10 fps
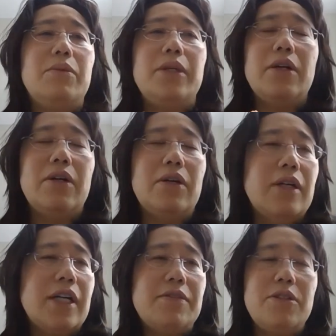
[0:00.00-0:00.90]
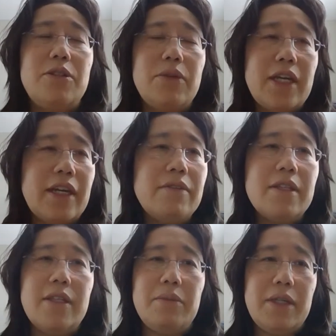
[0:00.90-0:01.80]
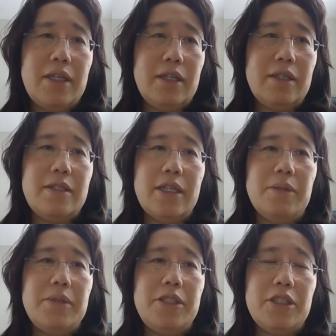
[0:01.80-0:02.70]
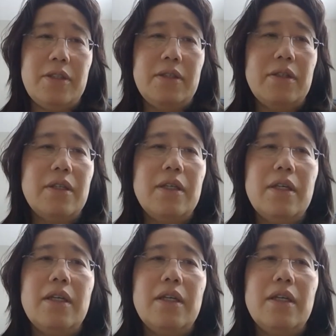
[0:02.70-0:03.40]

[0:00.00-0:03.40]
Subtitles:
We all have to do everything we can to help each other,